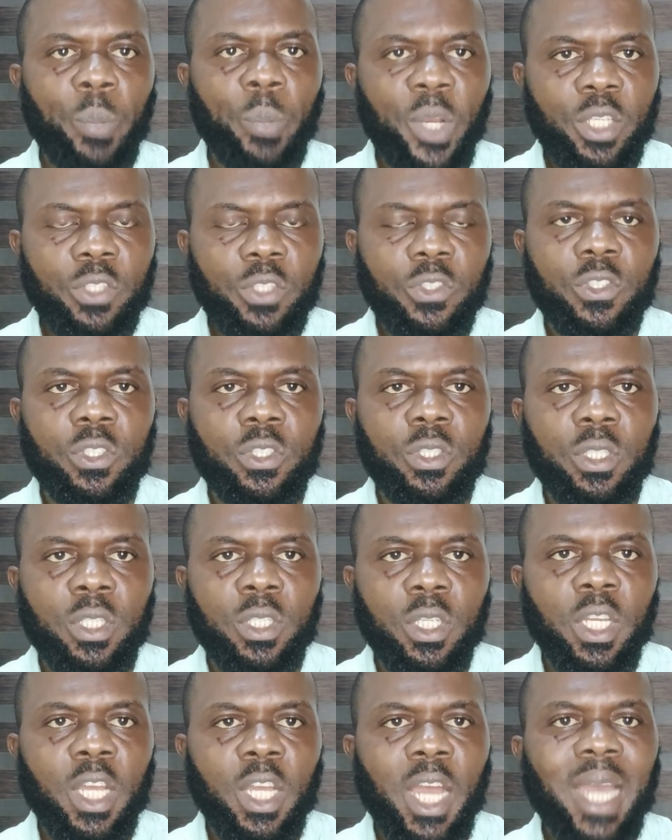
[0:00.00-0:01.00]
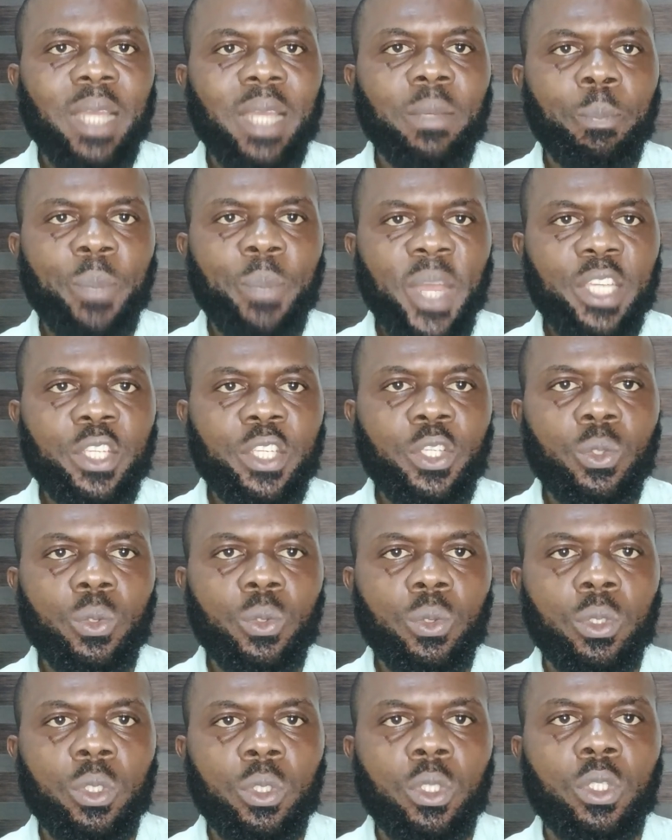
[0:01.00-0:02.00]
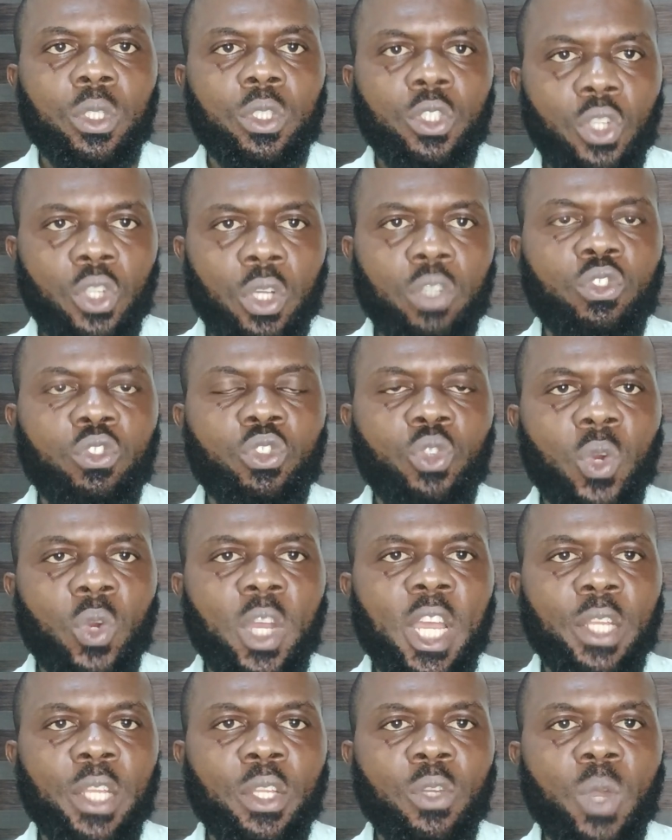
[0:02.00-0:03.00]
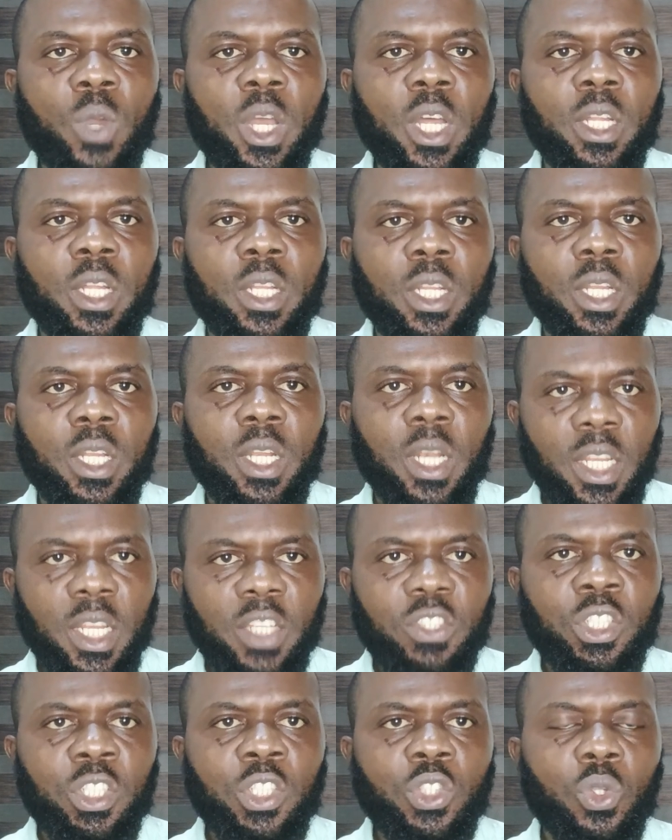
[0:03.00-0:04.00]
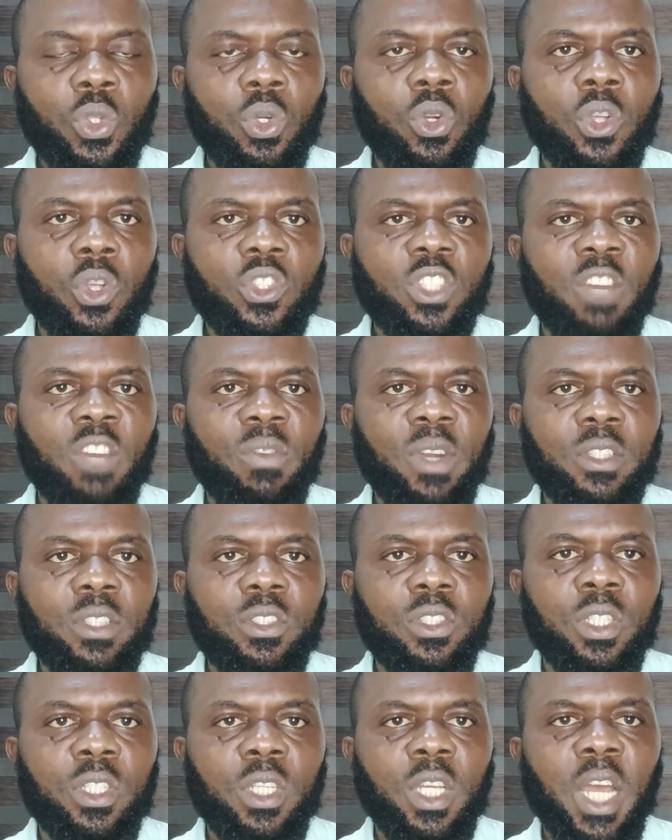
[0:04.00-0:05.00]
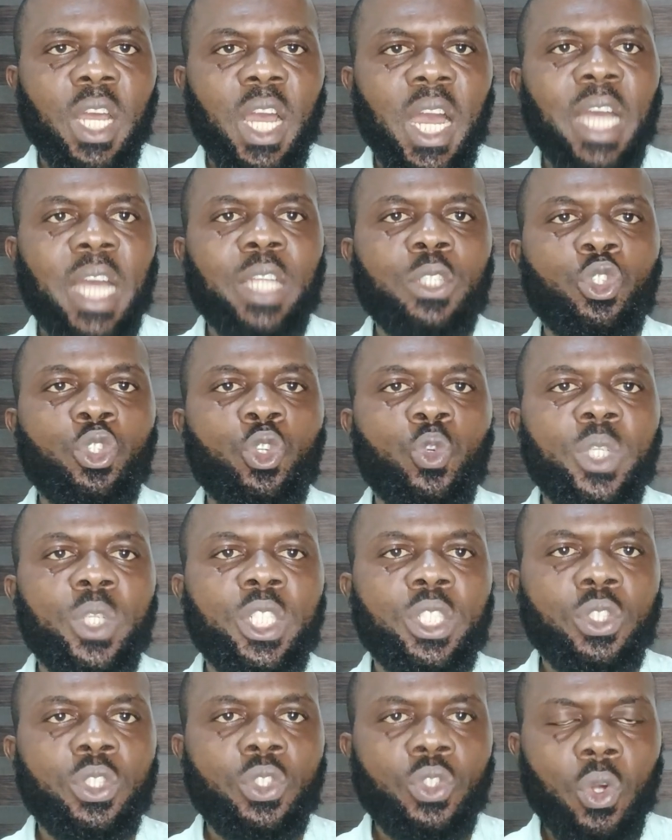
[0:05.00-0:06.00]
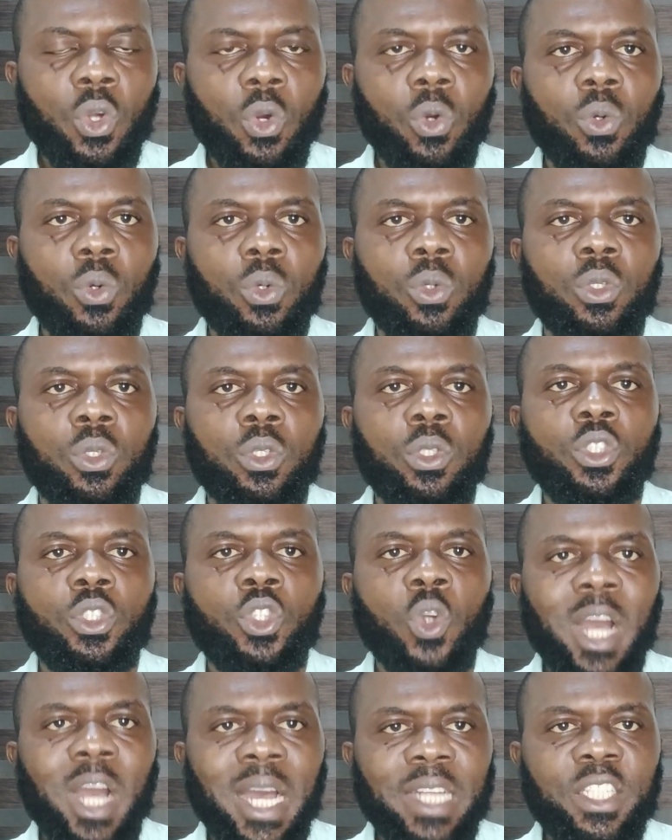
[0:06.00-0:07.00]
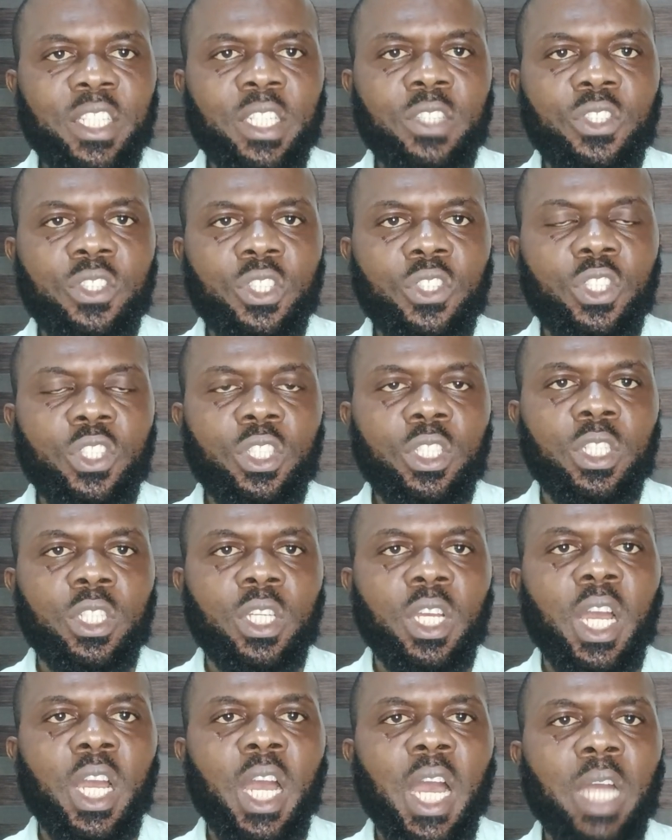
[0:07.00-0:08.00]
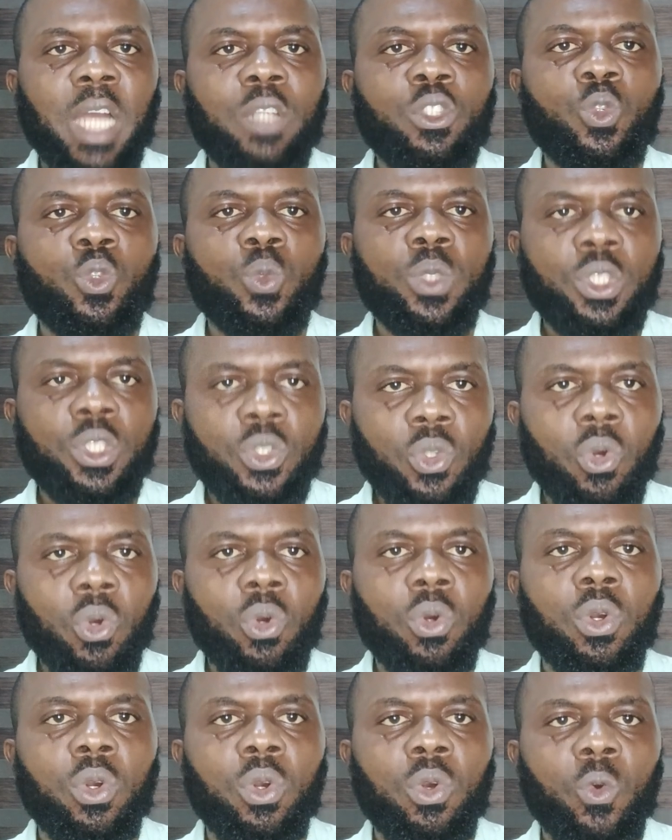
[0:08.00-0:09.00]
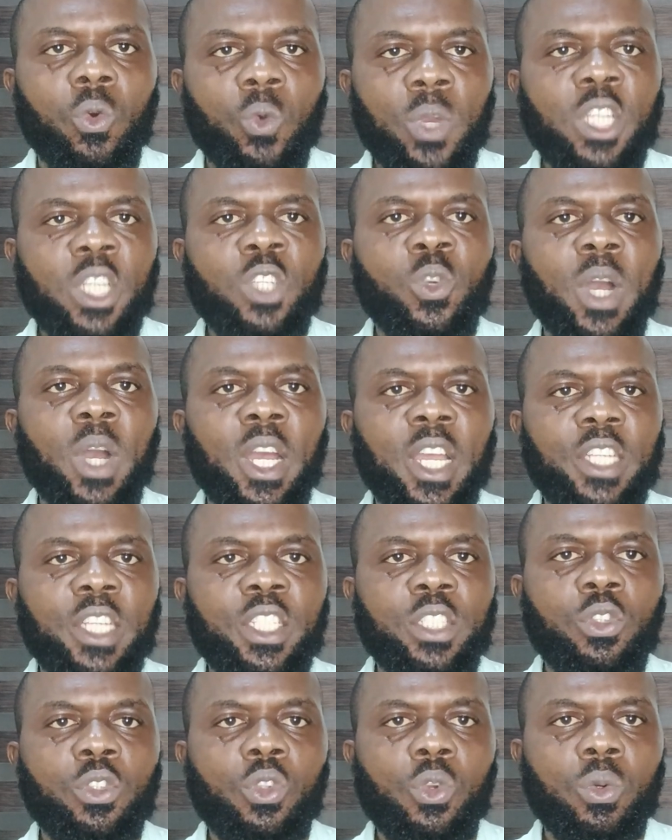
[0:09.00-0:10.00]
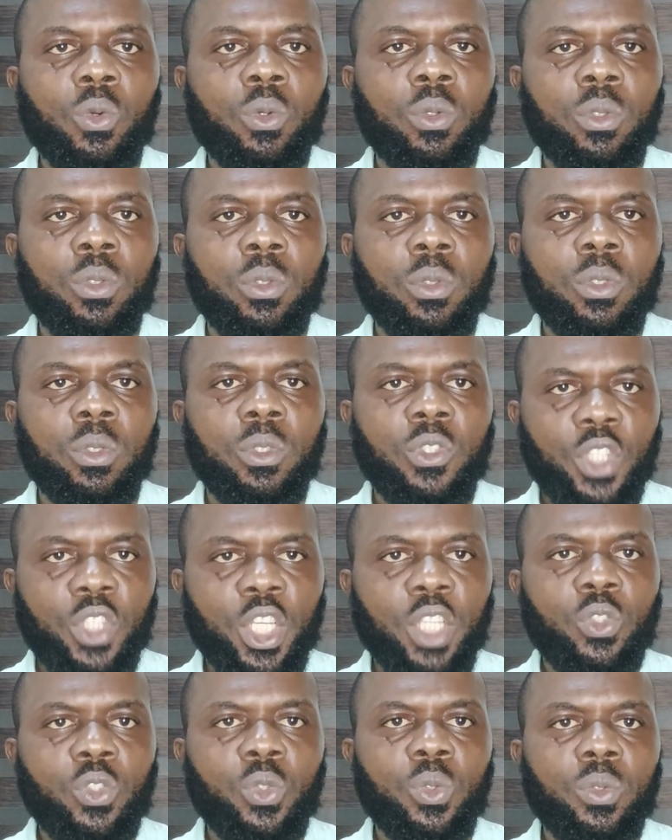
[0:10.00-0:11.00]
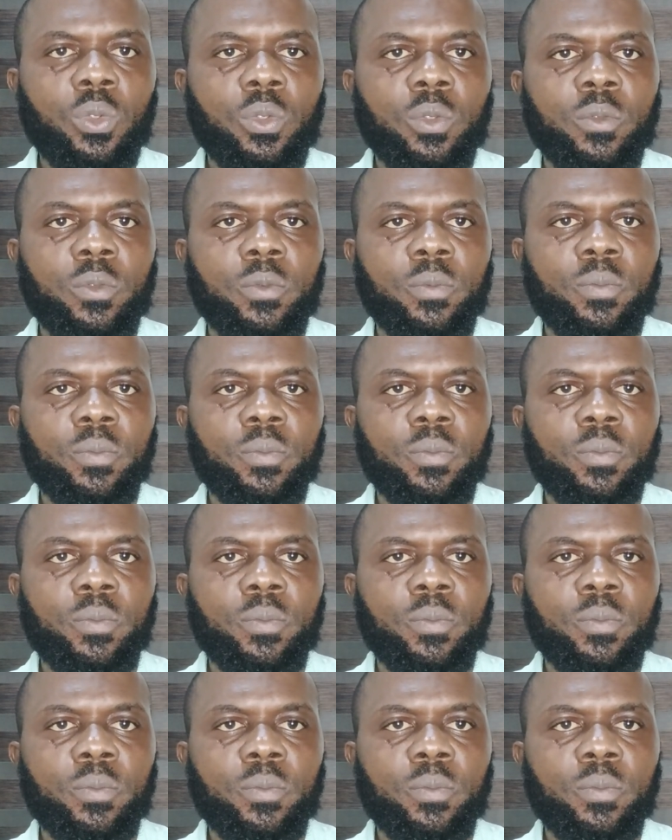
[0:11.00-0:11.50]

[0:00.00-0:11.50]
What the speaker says: Please, I beg you, don't go anywhere. Listen to God's servant, and you will know your identity, and you will know where you are heading to. Stay tuned.